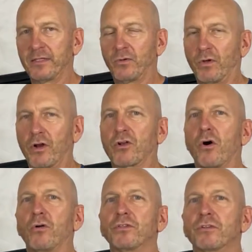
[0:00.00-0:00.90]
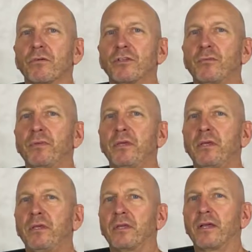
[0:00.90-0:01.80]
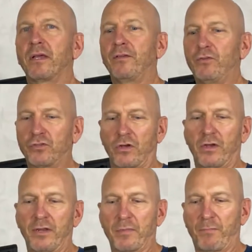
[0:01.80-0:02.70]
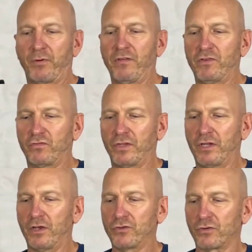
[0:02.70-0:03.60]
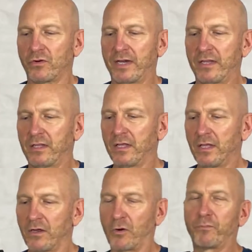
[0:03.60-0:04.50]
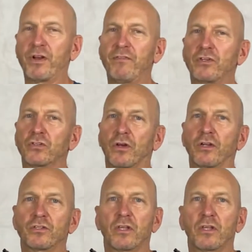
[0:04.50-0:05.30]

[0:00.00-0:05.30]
what our goal is going to be. If you saw any of my previous videos or any of our previous thoughts,